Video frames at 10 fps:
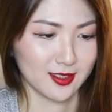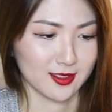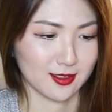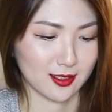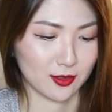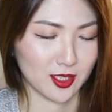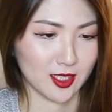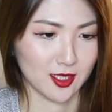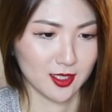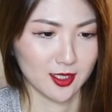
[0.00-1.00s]

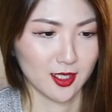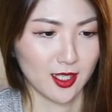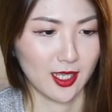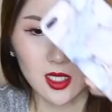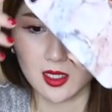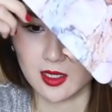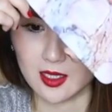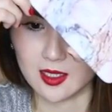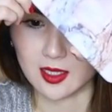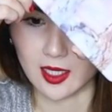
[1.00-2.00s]
Siri.
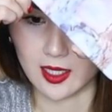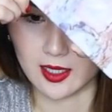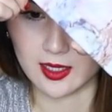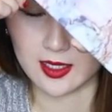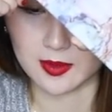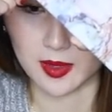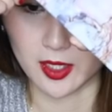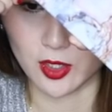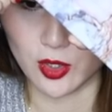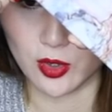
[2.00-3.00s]
This is
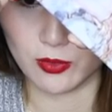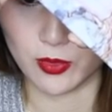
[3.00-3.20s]
my new